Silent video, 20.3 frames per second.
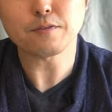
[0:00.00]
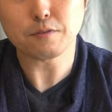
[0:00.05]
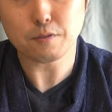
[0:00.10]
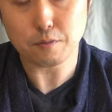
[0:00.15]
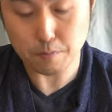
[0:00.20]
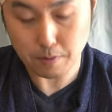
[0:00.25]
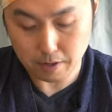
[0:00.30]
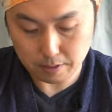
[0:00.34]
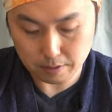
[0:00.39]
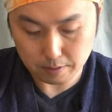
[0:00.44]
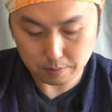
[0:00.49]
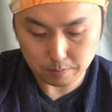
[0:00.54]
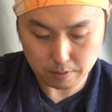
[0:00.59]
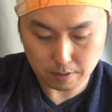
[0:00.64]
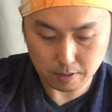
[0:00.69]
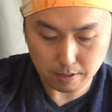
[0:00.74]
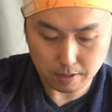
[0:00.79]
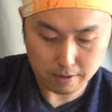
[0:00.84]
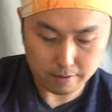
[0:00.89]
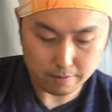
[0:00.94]
Reminds
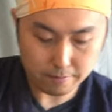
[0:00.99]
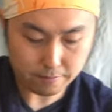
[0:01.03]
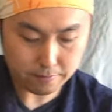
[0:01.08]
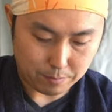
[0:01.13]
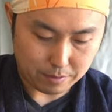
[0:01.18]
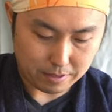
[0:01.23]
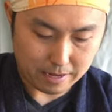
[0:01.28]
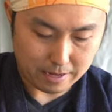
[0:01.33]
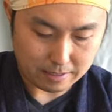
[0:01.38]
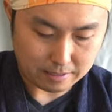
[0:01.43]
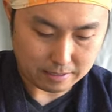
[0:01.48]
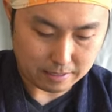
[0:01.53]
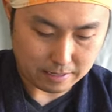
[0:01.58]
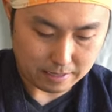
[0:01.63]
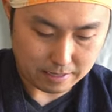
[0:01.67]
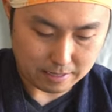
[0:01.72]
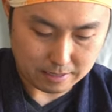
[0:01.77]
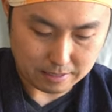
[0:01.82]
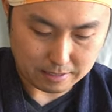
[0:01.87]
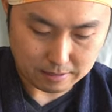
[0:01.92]
me of
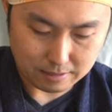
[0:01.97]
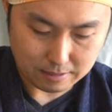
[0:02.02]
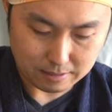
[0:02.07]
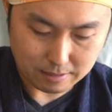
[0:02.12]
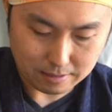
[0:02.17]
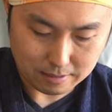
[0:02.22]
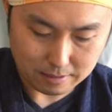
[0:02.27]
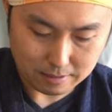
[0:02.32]
plantains.